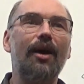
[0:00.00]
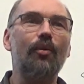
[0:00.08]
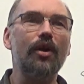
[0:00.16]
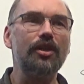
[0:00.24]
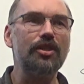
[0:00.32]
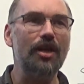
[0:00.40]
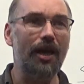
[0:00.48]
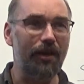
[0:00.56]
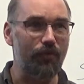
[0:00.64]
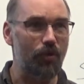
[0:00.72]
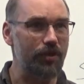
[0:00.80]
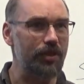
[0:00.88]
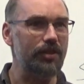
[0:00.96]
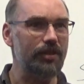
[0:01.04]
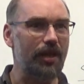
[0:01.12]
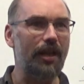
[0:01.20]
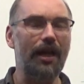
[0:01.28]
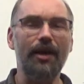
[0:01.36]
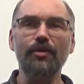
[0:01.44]
which of course is
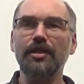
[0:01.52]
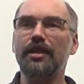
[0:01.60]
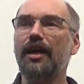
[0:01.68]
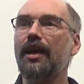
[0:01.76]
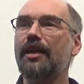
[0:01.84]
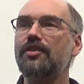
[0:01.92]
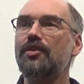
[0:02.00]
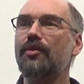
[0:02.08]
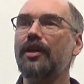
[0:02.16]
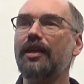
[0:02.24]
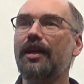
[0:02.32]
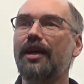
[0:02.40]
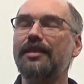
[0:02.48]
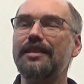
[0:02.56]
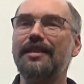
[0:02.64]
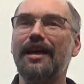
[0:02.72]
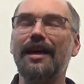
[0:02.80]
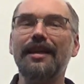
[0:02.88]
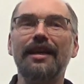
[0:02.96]
allowed. And so he did
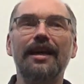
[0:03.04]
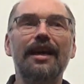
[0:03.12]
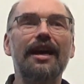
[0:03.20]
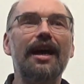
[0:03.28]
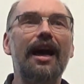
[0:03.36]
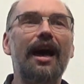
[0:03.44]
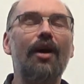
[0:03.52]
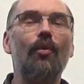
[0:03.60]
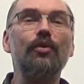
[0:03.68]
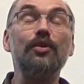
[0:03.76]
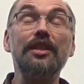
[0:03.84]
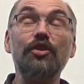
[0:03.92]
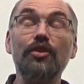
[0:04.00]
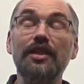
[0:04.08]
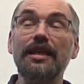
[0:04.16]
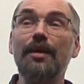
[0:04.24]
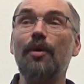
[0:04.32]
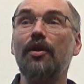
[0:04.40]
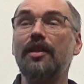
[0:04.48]
that. What was
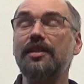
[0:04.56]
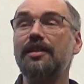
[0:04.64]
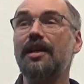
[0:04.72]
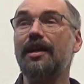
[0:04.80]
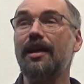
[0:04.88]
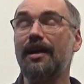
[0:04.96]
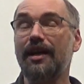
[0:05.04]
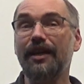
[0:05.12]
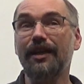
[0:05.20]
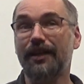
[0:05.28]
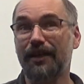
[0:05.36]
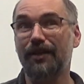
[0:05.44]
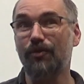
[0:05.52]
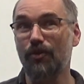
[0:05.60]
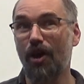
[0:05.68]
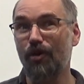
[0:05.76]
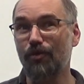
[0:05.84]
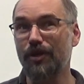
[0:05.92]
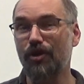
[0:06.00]
interesting about this guy, who
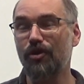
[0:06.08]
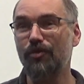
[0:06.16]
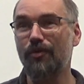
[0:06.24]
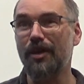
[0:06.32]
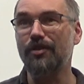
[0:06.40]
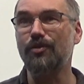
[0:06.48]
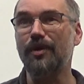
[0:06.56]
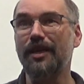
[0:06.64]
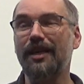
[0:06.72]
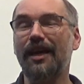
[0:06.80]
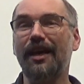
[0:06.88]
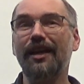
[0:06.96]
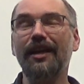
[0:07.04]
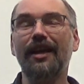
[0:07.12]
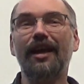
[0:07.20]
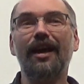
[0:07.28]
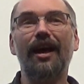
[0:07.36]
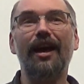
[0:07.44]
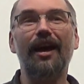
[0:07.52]
not only could run 20K
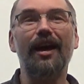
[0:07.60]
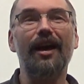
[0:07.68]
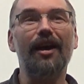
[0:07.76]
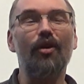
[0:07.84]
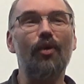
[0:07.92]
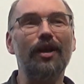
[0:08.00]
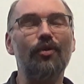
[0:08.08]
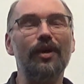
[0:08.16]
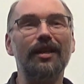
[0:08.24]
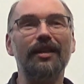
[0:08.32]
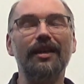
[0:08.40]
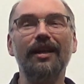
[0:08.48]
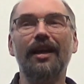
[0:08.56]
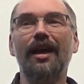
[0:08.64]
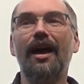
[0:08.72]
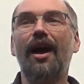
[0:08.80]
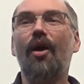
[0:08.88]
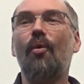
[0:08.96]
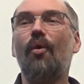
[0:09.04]
quite quickly,
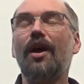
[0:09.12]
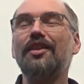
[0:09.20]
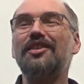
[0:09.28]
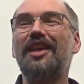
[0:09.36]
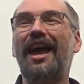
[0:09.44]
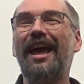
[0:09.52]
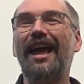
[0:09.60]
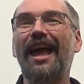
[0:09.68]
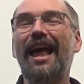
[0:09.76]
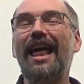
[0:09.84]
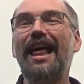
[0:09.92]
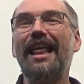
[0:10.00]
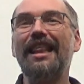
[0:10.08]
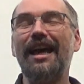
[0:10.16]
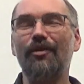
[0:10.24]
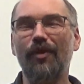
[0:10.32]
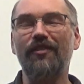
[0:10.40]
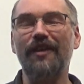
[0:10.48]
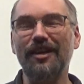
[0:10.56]
was that
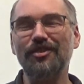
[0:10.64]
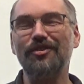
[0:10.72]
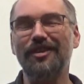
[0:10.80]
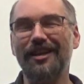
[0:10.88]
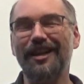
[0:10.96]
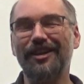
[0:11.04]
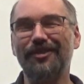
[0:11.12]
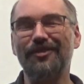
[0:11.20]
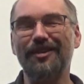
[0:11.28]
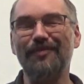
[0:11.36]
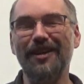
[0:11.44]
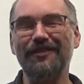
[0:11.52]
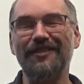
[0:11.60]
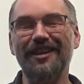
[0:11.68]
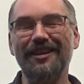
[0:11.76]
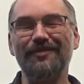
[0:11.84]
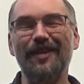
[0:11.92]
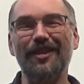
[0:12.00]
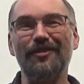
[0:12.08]
was faster than I could run my
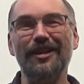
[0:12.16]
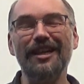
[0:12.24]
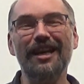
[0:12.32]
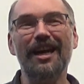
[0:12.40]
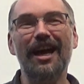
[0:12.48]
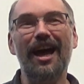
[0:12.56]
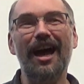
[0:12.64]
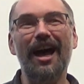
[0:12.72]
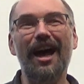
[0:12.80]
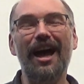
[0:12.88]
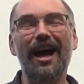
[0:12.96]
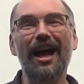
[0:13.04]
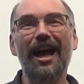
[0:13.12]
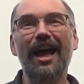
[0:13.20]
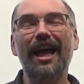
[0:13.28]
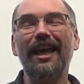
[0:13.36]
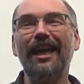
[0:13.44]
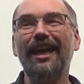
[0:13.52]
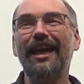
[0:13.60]
5, by the way.
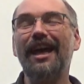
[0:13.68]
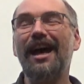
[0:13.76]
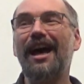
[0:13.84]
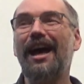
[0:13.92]
He